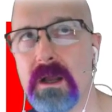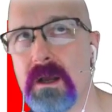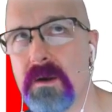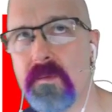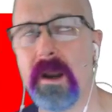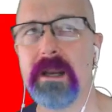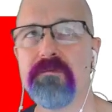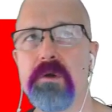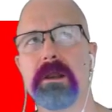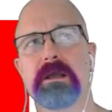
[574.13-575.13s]
right? If we
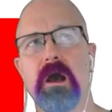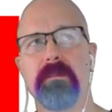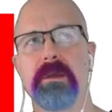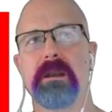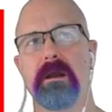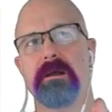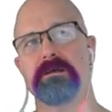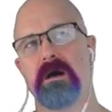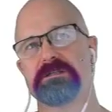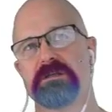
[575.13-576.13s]
want to come in
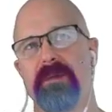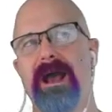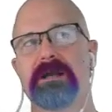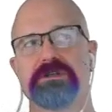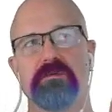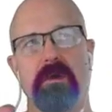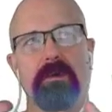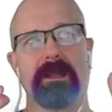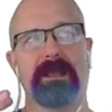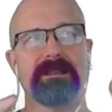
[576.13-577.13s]
on some action, we want
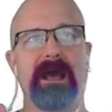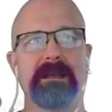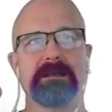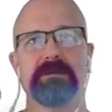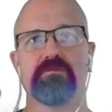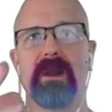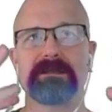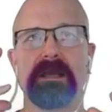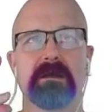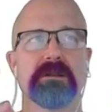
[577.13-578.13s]
to get that
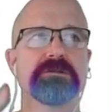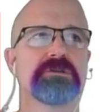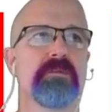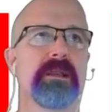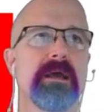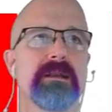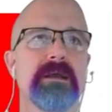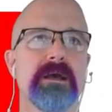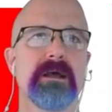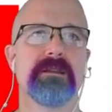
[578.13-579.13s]
rectangle and zoom it in,
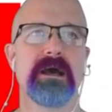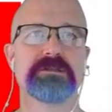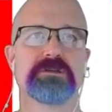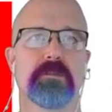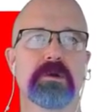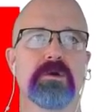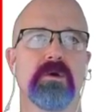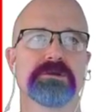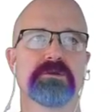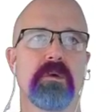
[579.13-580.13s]
that's super
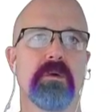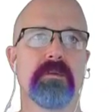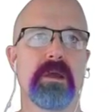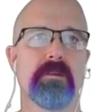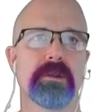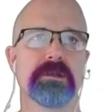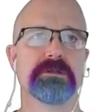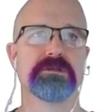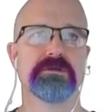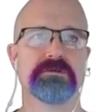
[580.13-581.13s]
cool. So we want to be able
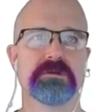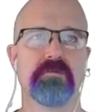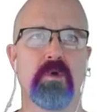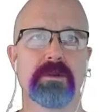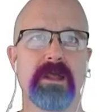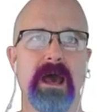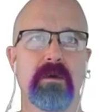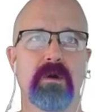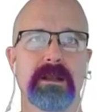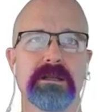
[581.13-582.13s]
to support that,
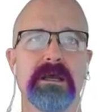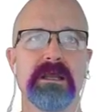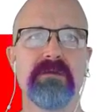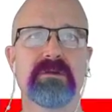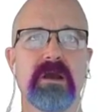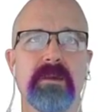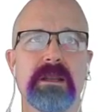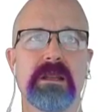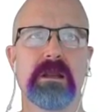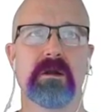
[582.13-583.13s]
or I can even come in
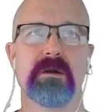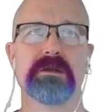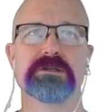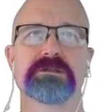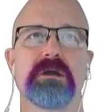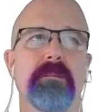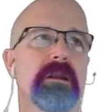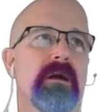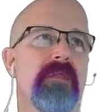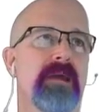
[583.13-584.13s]
here and just come in
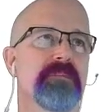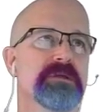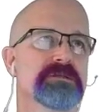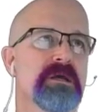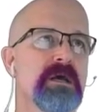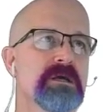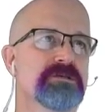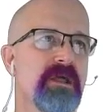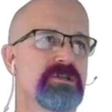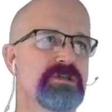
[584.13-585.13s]
on that piece.
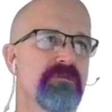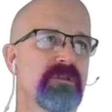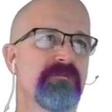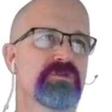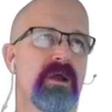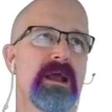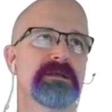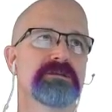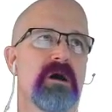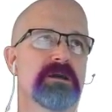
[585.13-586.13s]
So that shift left drag
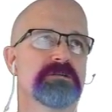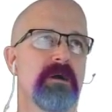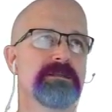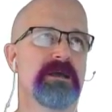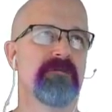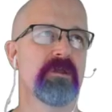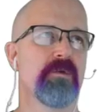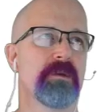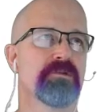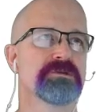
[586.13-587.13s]
is awesome. I definitely
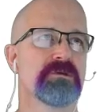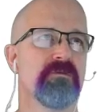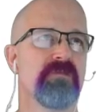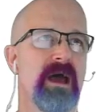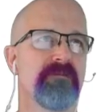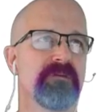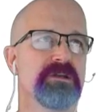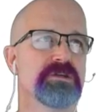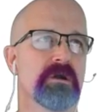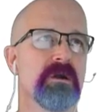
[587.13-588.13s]
want to preserve that
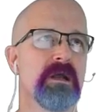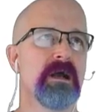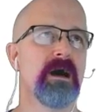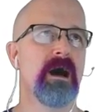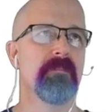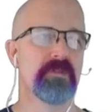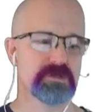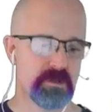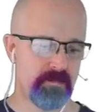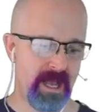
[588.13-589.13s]
feature.
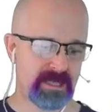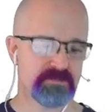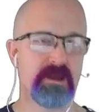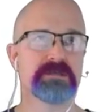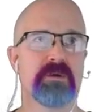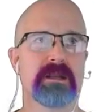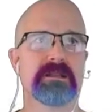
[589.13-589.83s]
There's a backspace, so I can hit the